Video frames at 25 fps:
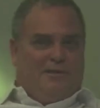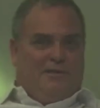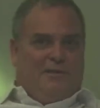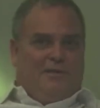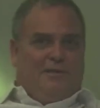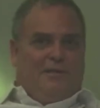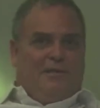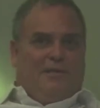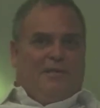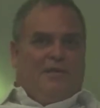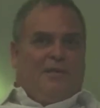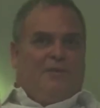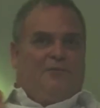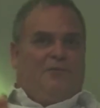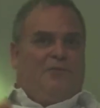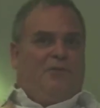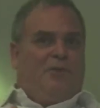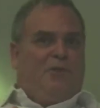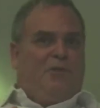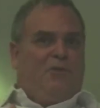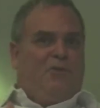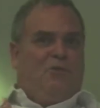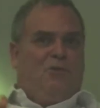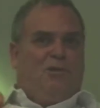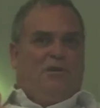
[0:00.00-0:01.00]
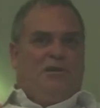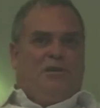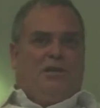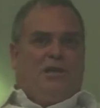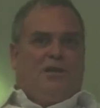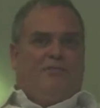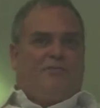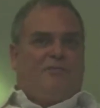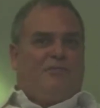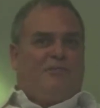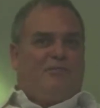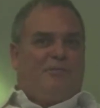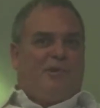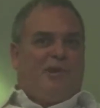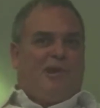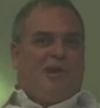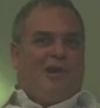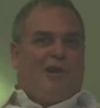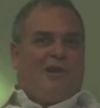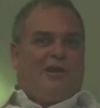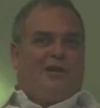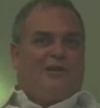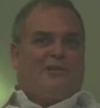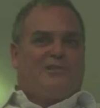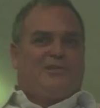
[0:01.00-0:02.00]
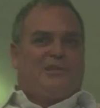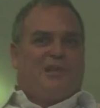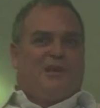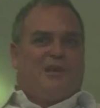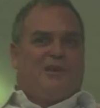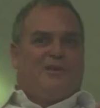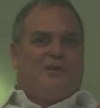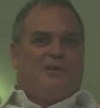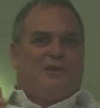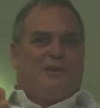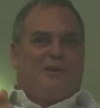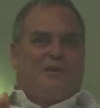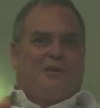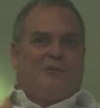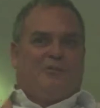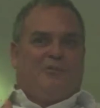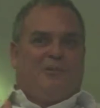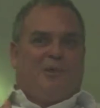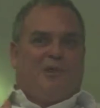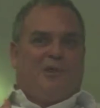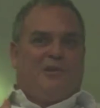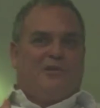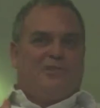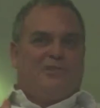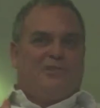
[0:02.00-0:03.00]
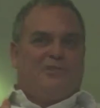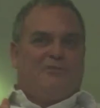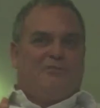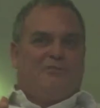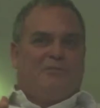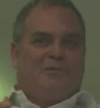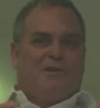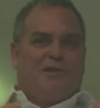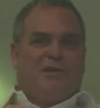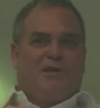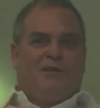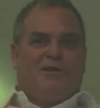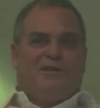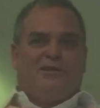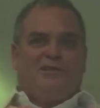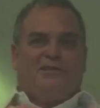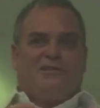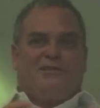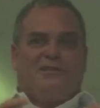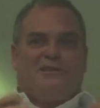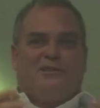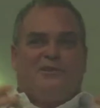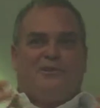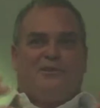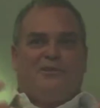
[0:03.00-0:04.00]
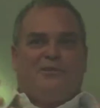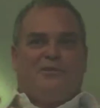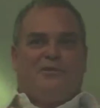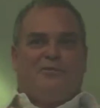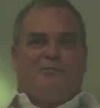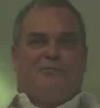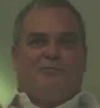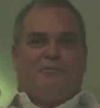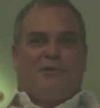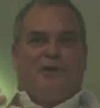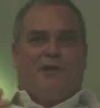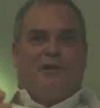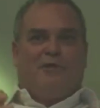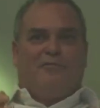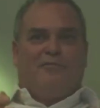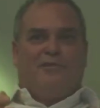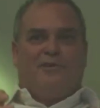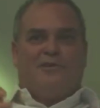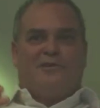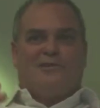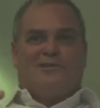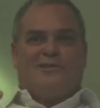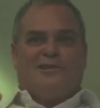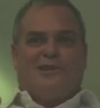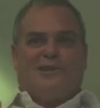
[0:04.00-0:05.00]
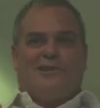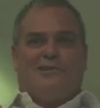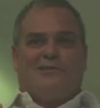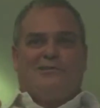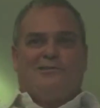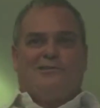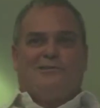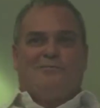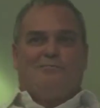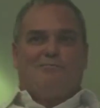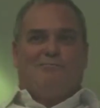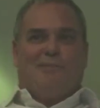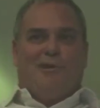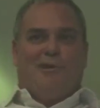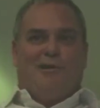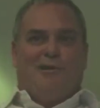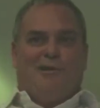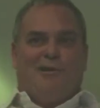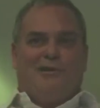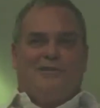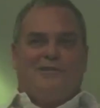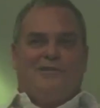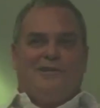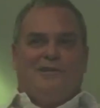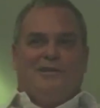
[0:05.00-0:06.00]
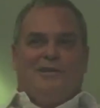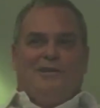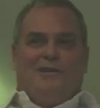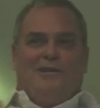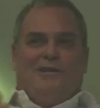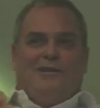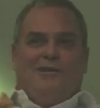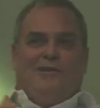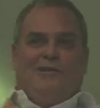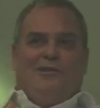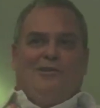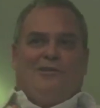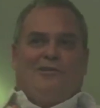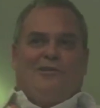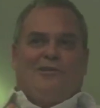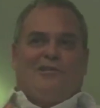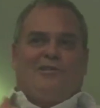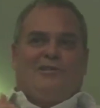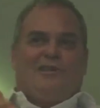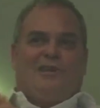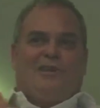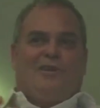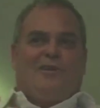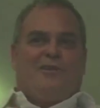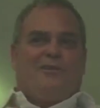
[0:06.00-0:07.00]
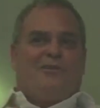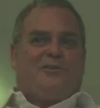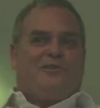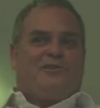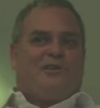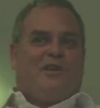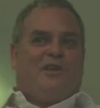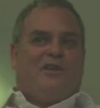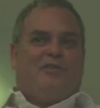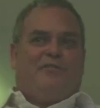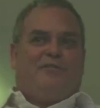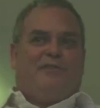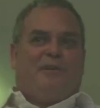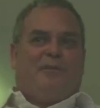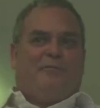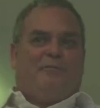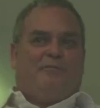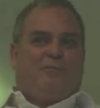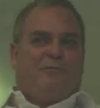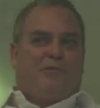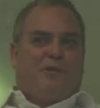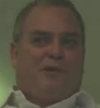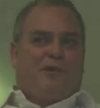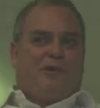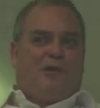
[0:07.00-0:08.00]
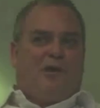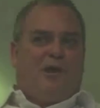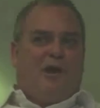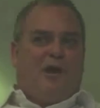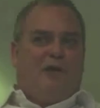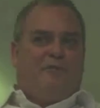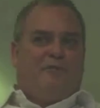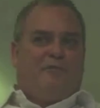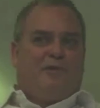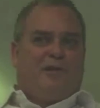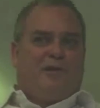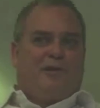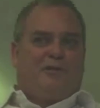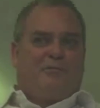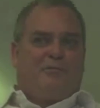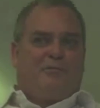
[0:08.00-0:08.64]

If you only cover the marketing side of the equation without considering the relevant sales components, you're just setting yourself up for a conflict with the